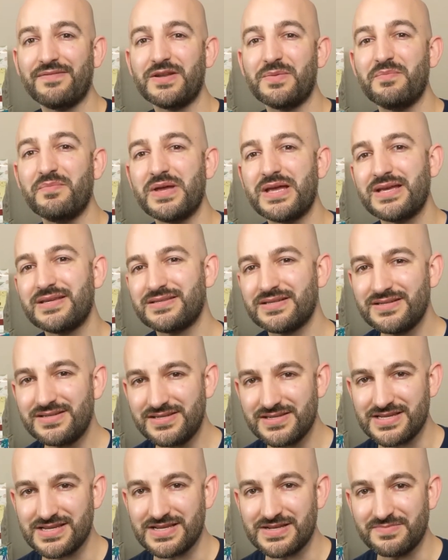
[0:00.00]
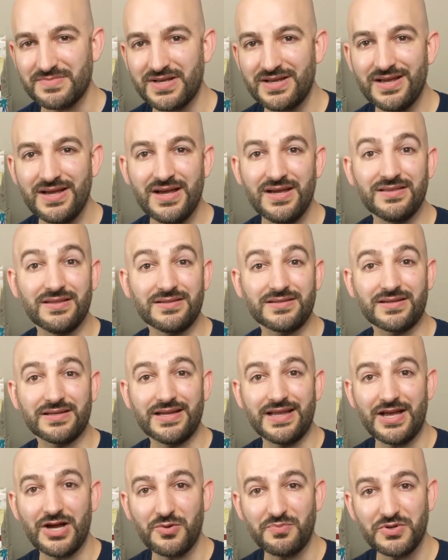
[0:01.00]
an amazing team that's going
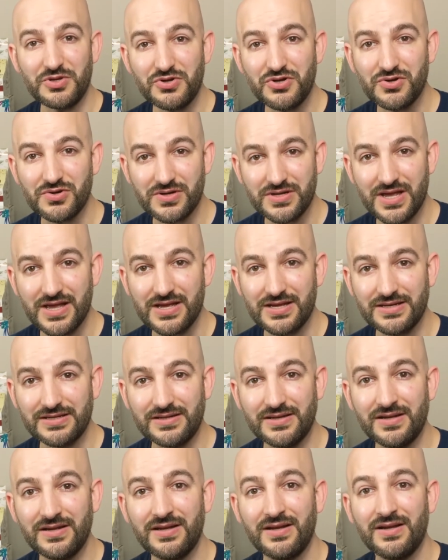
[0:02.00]
to help you create